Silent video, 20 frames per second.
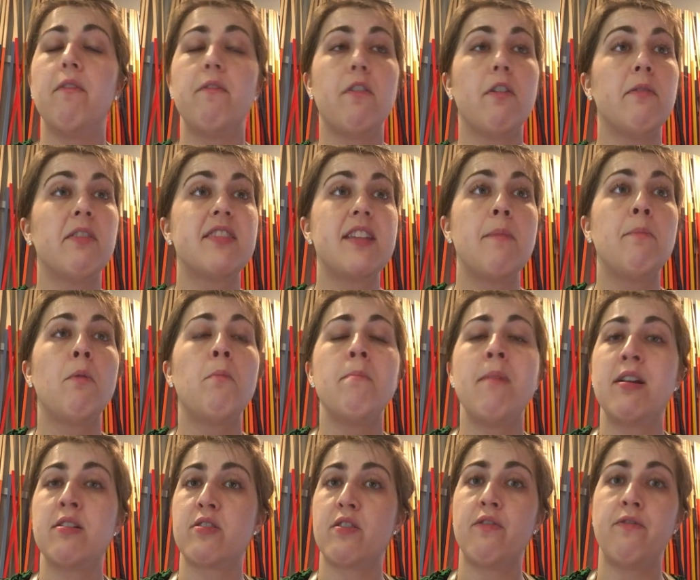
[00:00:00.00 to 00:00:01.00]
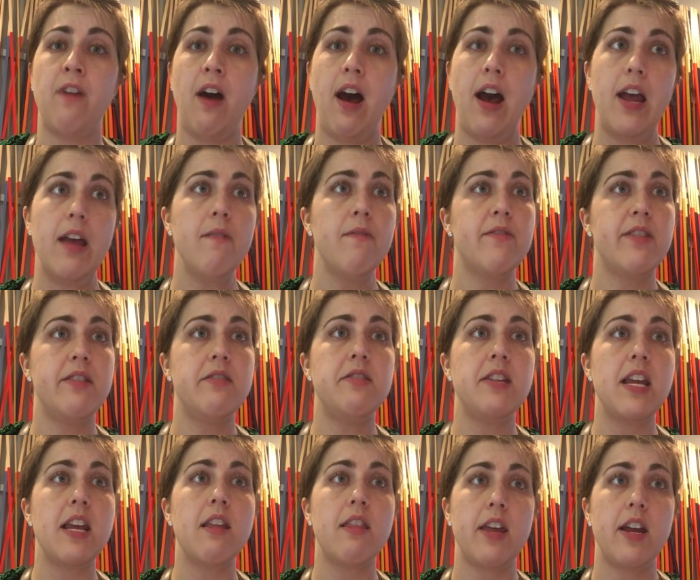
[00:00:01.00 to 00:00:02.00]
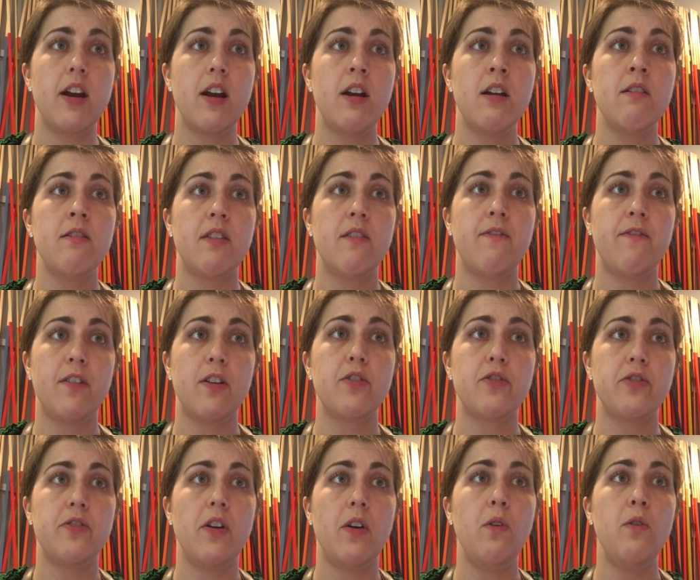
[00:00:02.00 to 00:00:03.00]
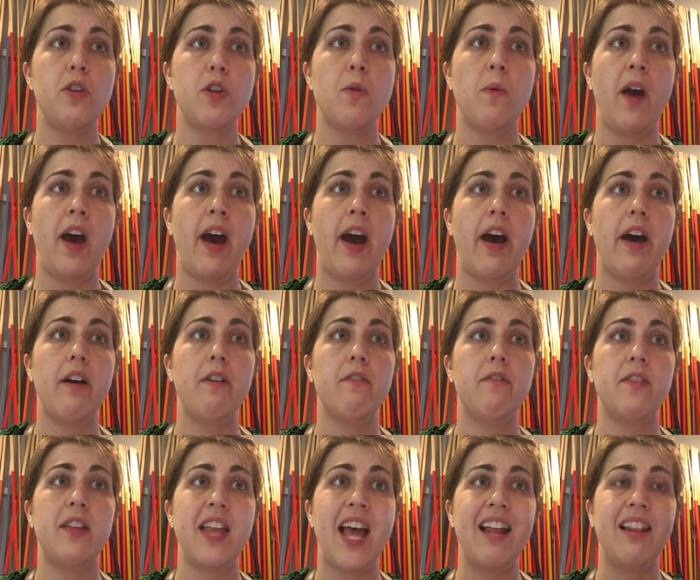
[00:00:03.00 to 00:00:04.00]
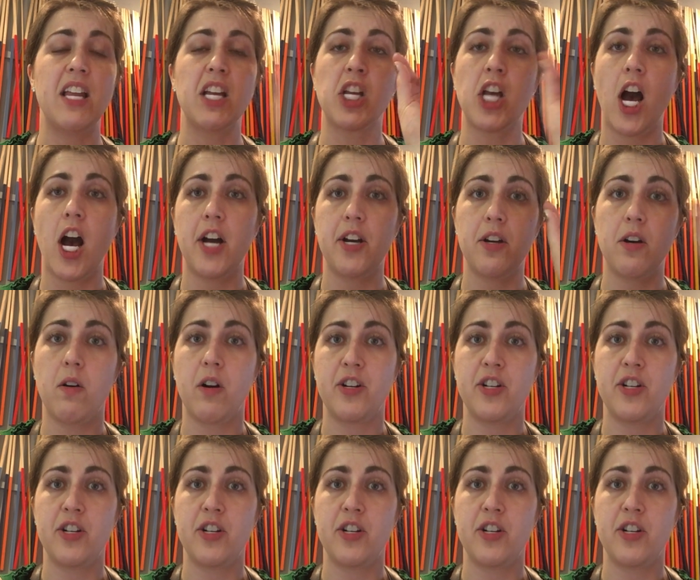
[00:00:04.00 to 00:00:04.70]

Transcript: For example, measure 5, the D there, the first note, you have that legato